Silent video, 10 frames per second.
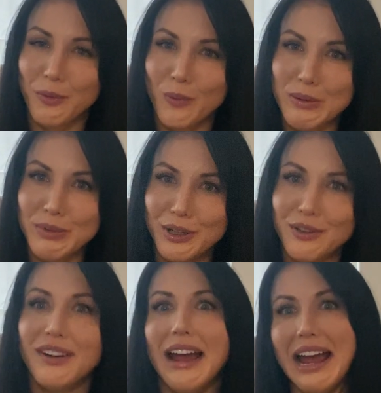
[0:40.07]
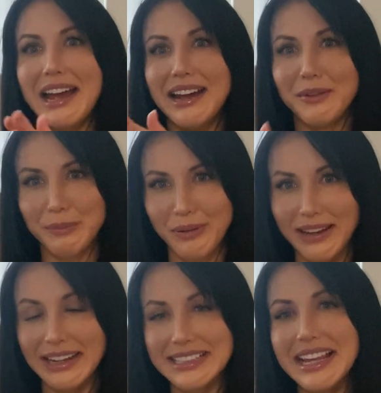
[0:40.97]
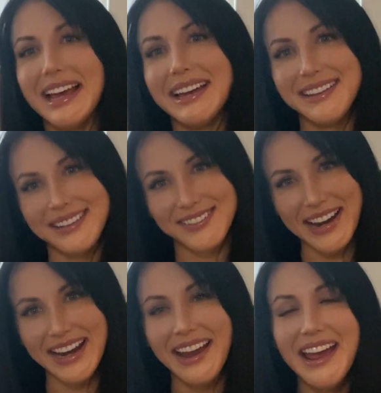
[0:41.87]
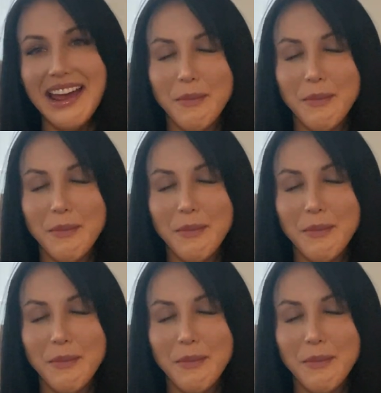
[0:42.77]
remove and replace right,